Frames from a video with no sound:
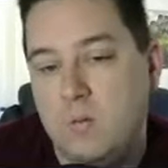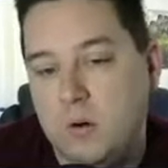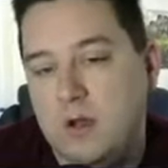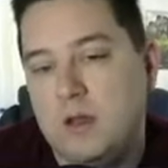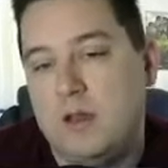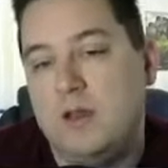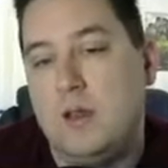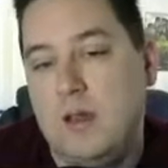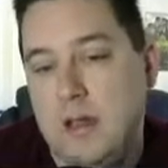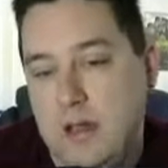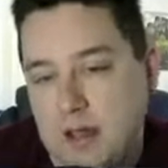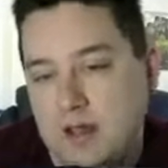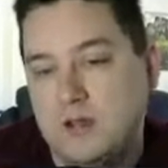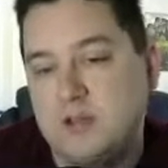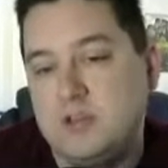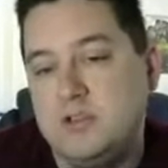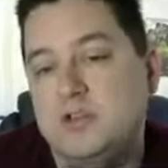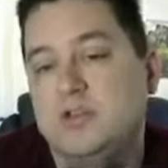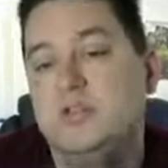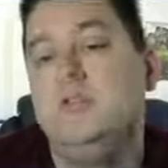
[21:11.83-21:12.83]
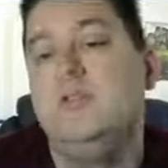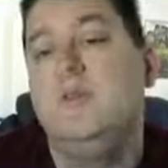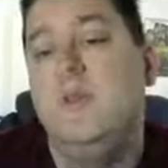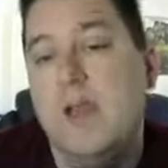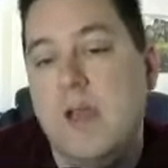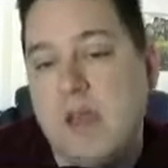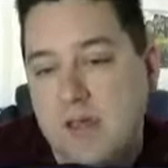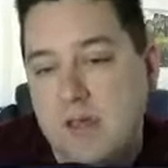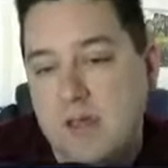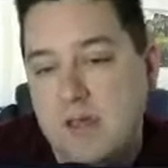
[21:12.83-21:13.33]
1 and 2,
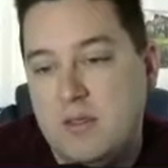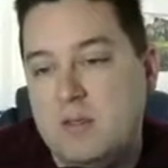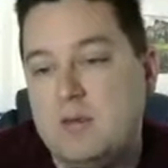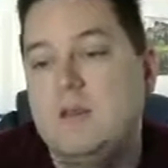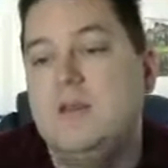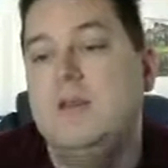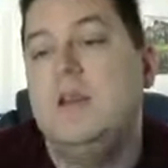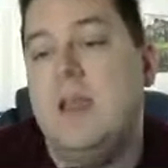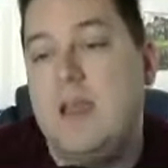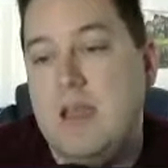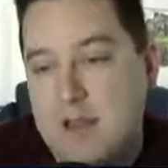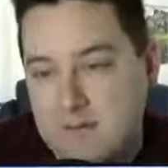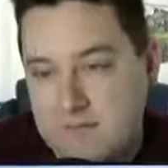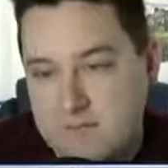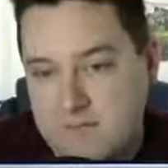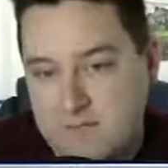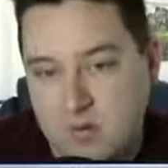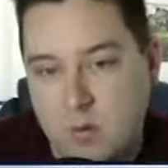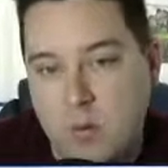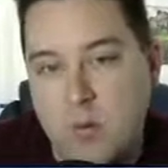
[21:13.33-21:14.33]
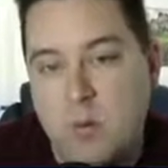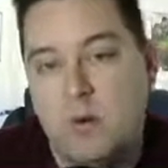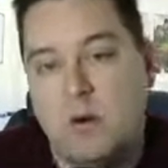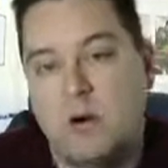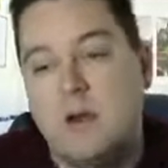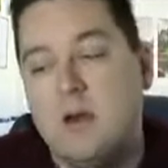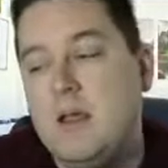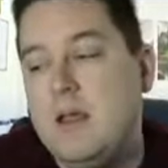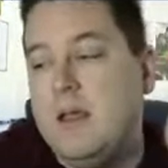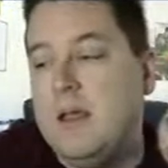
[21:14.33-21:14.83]
3 and
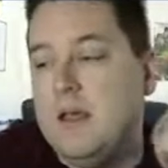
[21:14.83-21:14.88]
4.